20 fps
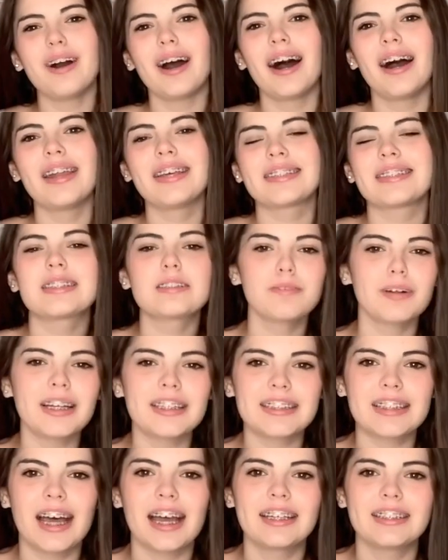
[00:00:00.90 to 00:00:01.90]
and it's Isabella
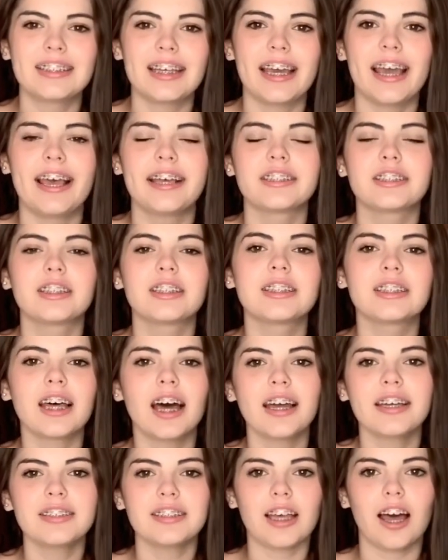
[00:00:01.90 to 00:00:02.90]
Science here. So the
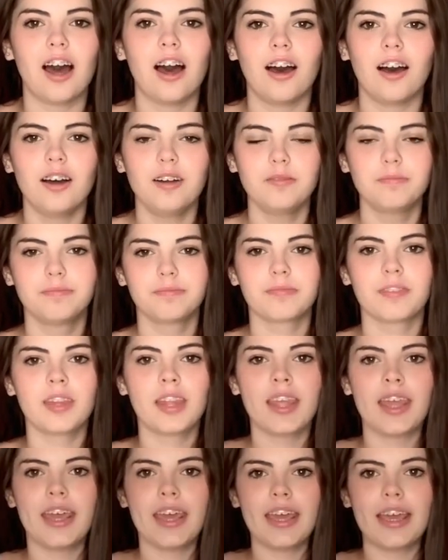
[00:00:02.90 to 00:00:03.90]
signs are
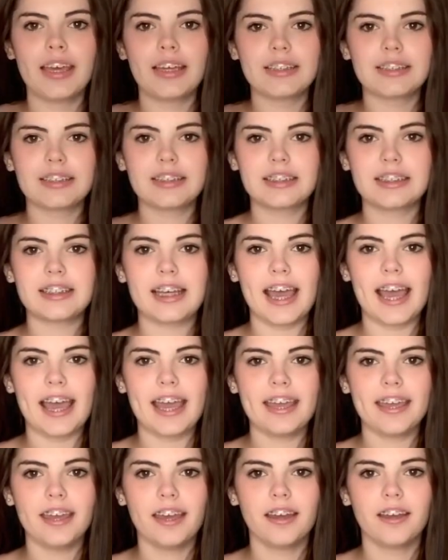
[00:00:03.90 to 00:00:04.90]

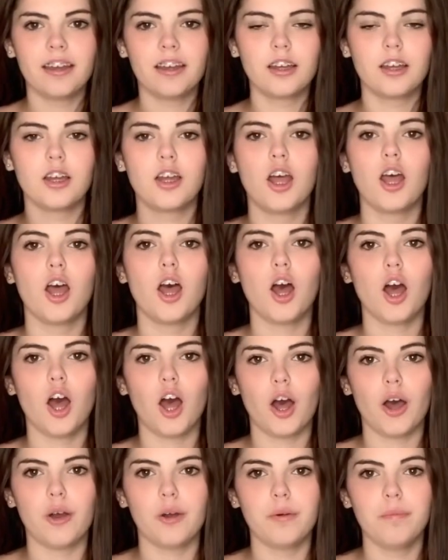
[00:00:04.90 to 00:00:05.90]
stay
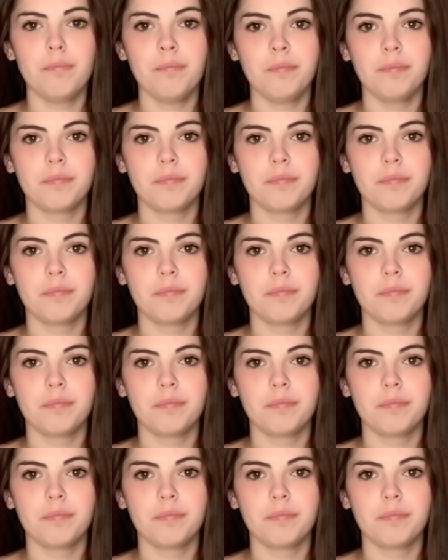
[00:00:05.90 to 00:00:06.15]
home,